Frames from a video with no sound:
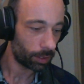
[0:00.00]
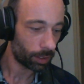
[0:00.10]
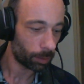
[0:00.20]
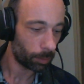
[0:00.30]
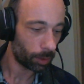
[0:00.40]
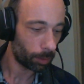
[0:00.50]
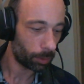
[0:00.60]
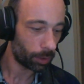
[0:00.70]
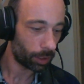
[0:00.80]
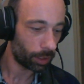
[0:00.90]
got more and
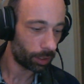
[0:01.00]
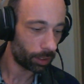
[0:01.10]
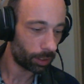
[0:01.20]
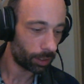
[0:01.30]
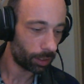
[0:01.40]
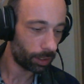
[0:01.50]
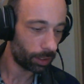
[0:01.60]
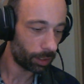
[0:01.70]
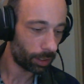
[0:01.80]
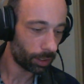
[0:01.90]
more
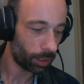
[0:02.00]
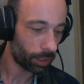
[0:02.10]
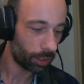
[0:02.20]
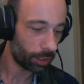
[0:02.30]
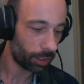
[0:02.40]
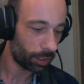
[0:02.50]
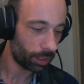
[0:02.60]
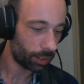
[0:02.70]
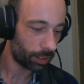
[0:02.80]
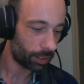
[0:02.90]
connections in
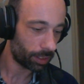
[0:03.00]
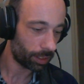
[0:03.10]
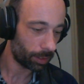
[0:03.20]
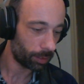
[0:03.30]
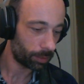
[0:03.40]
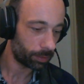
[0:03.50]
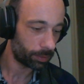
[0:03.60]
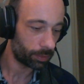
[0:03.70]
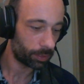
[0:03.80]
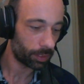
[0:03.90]
it, so
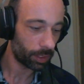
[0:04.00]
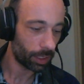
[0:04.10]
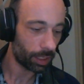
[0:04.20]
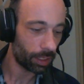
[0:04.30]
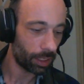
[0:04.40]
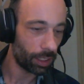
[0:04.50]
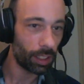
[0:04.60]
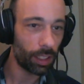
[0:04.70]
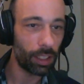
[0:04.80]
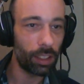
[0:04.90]
getting
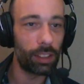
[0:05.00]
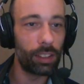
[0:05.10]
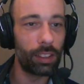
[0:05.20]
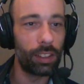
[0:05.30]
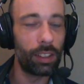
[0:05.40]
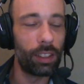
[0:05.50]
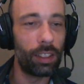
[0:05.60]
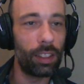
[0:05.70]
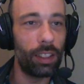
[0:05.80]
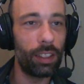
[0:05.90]

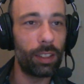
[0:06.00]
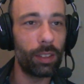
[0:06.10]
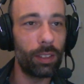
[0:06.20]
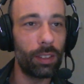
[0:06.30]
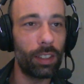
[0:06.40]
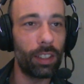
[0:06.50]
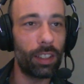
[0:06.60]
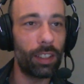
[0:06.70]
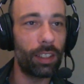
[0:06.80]
into the